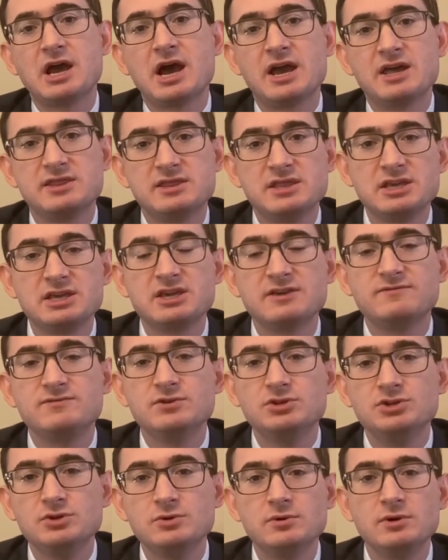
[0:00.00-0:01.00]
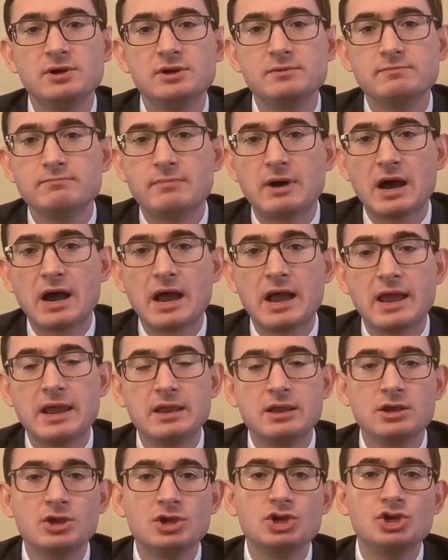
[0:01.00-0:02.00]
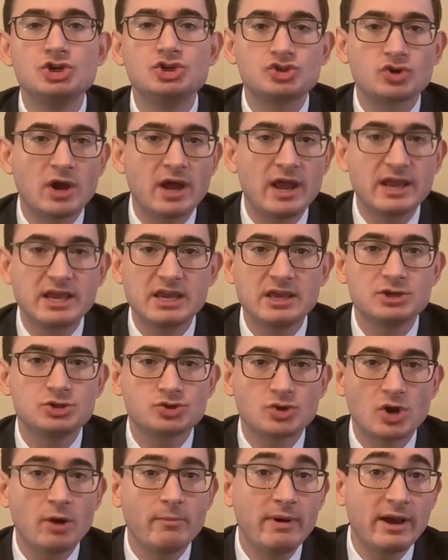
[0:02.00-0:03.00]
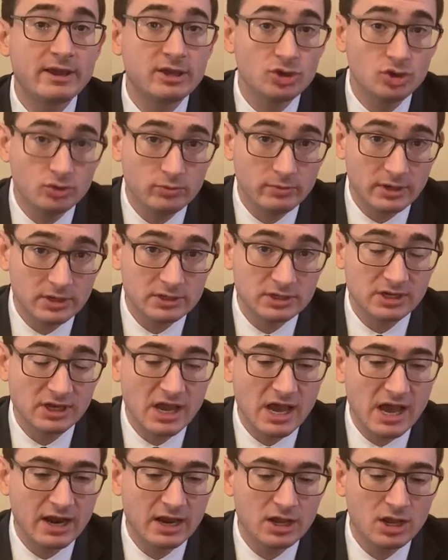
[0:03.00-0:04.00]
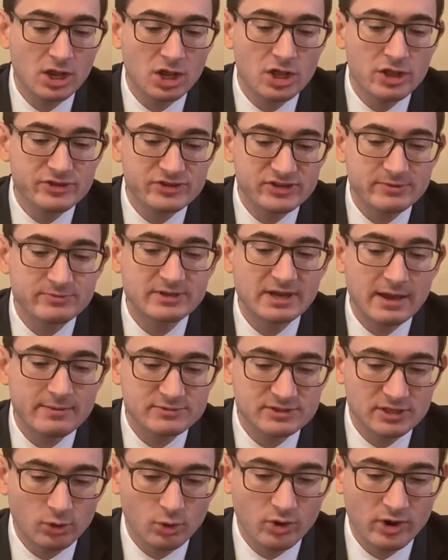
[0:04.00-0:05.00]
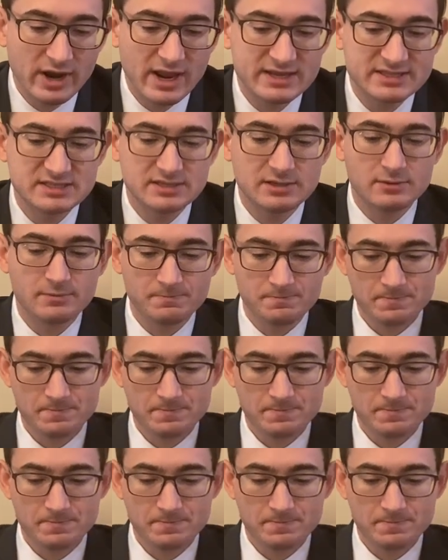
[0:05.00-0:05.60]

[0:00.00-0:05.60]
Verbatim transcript: I think if you do it by trying it trial by human, sometimes the lawyer has to